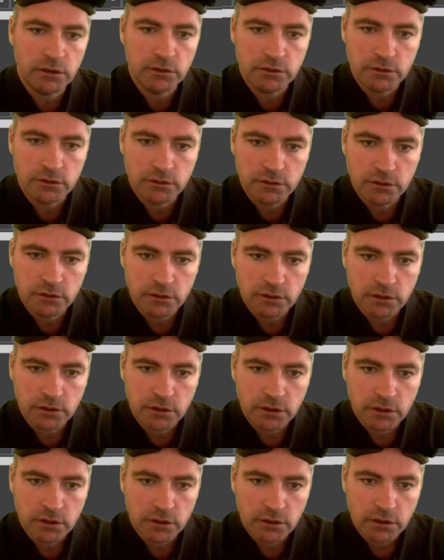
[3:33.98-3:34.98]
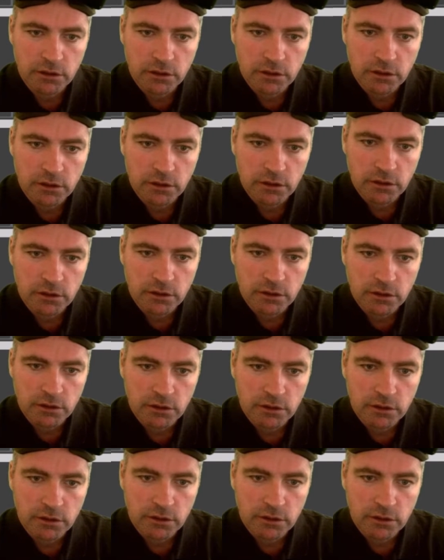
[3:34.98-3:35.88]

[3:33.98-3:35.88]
[no speech]